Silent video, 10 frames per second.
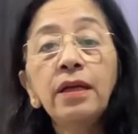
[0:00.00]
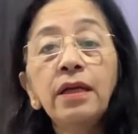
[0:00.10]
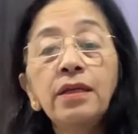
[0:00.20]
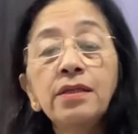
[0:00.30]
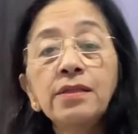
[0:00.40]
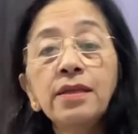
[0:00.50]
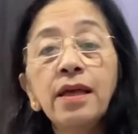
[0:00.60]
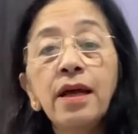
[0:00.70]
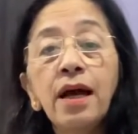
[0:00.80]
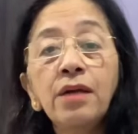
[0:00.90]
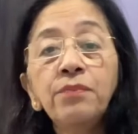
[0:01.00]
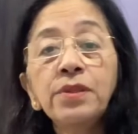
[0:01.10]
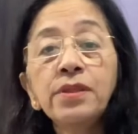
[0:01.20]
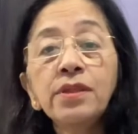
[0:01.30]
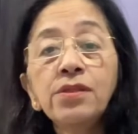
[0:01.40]
It is
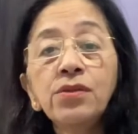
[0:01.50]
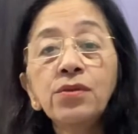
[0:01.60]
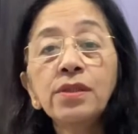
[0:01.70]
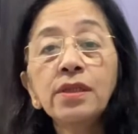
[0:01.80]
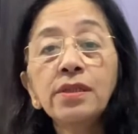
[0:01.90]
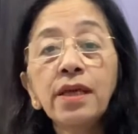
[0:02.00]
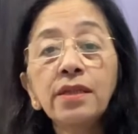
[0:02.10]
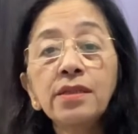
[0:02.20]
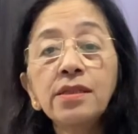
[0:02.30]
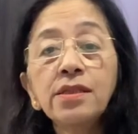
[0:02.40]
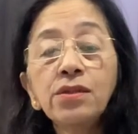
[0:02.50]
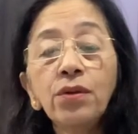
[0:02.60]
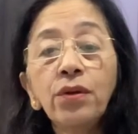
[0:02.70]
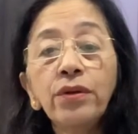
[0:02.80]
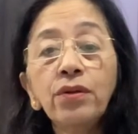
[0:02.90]
Hibiscus rosa sinensis,
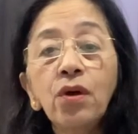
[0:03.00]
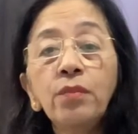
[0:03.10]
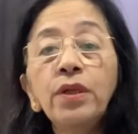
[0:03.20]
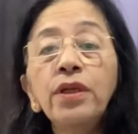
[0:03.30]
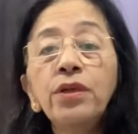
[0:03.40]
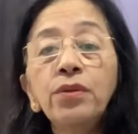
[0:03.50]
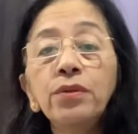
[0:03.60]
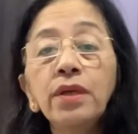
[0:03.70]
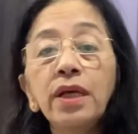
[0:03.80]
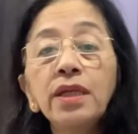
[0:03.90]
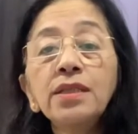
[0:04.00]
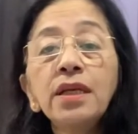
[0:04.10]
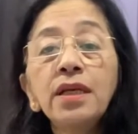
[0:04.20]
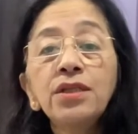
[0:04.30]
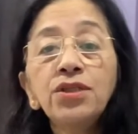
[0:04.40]
or commonly known as
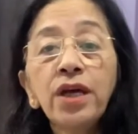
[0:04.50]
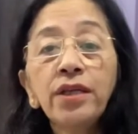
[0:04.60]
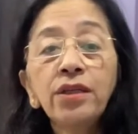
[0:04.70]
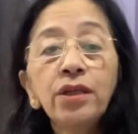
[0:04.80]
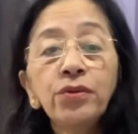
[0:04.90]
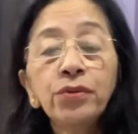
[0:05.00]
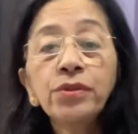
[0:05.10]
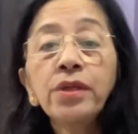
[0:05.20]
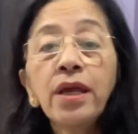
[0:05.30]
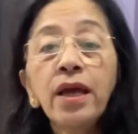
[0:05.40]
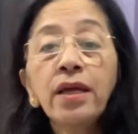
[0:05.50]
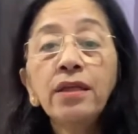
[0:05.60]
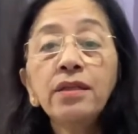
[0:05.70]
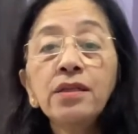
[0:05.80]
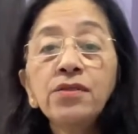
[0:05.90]
China rose, and it is